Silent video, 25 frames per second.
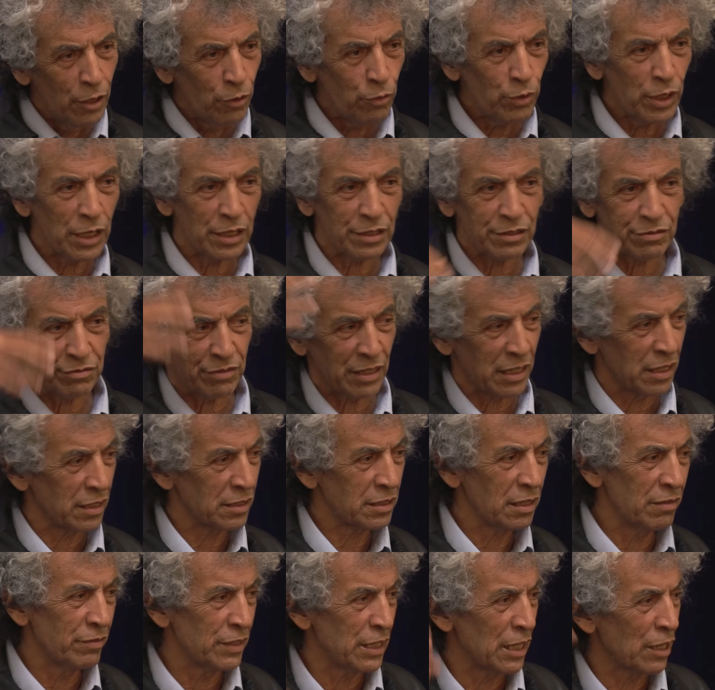With
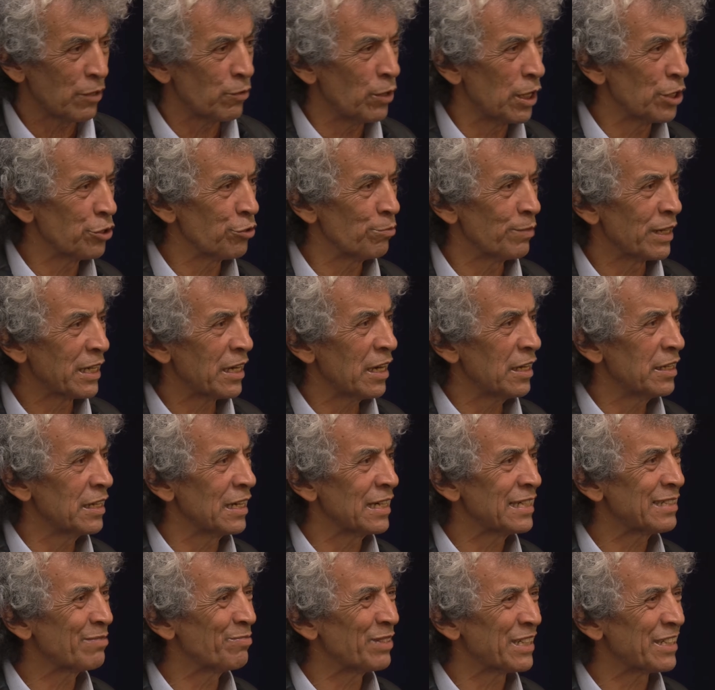relativity, quantum
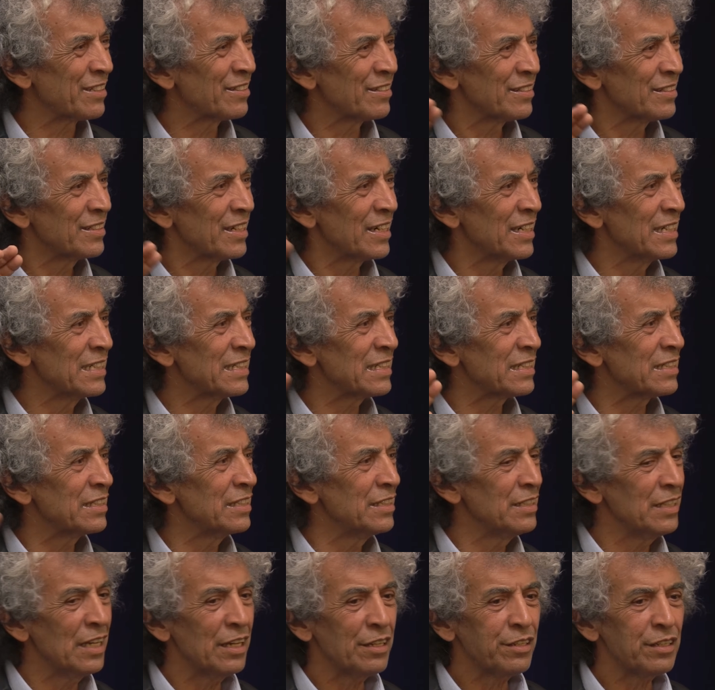mechanics, but there is
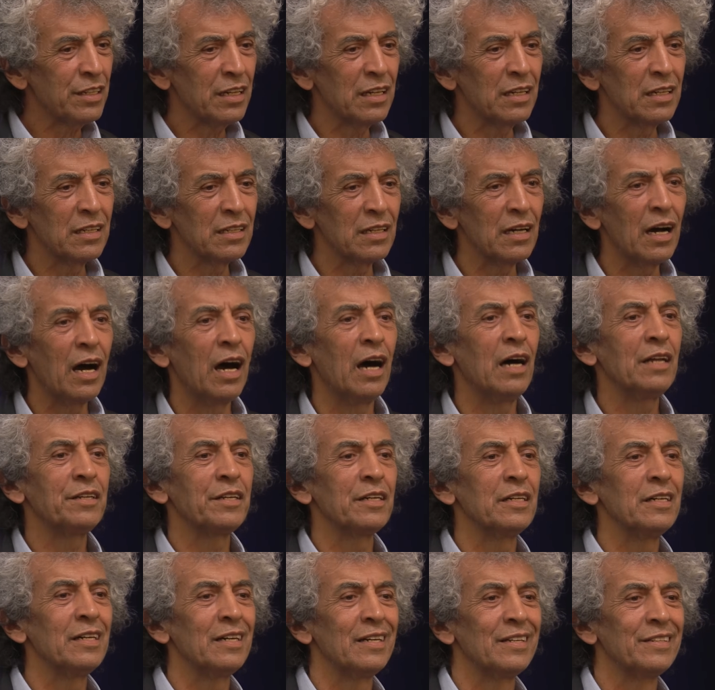nothing
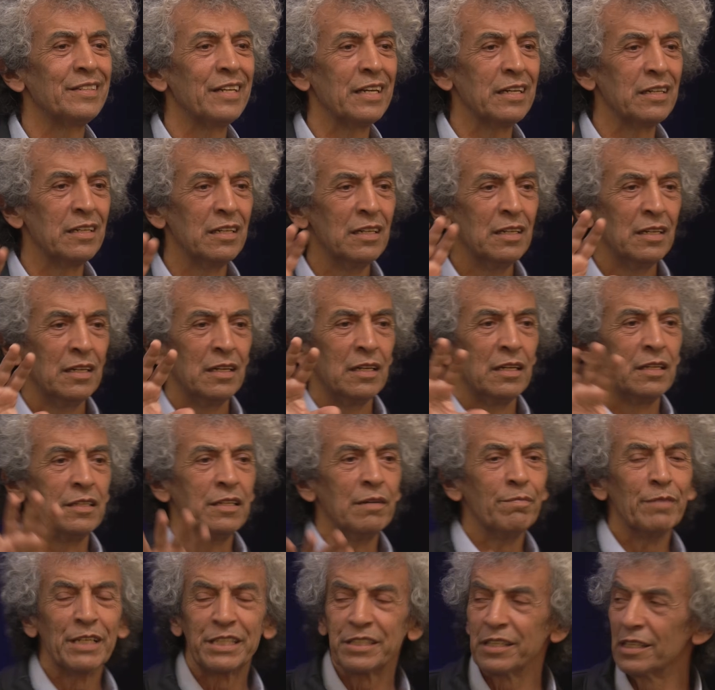other than
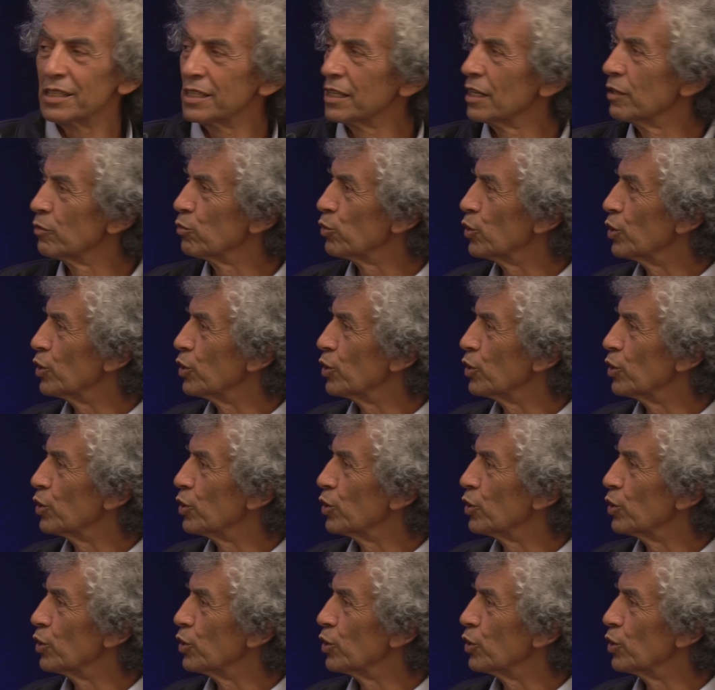the material